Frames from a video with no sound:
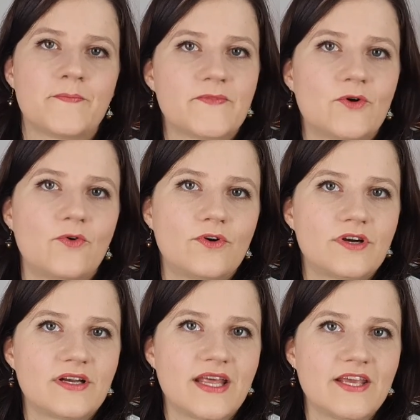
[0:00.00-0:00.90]
or
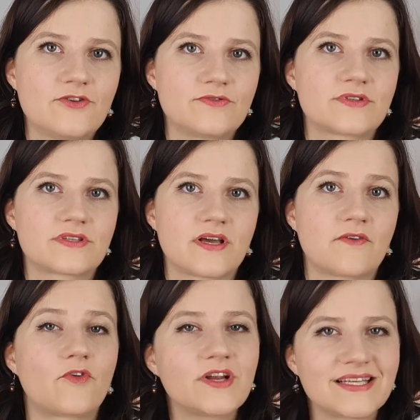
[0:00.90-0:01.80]
they use
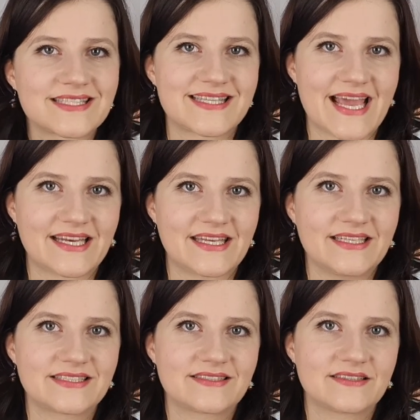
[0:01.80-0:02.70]
avoidance
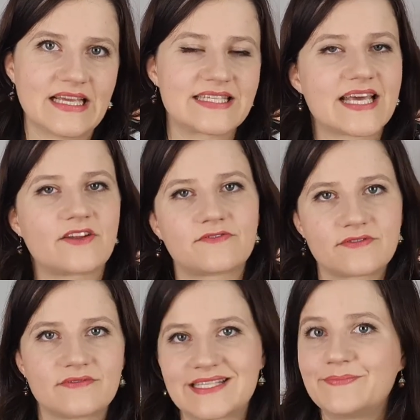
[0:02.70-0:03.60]
tactics instead of
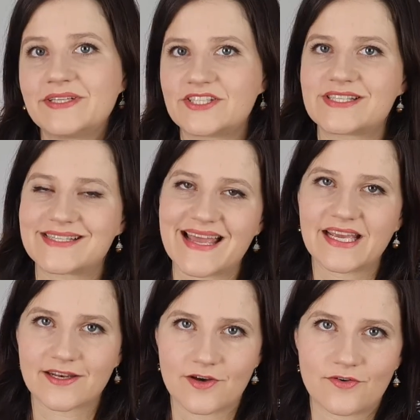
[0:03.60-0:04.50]
simply just
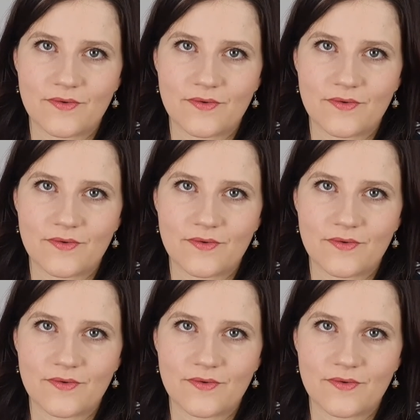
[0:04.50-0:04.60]
saying no.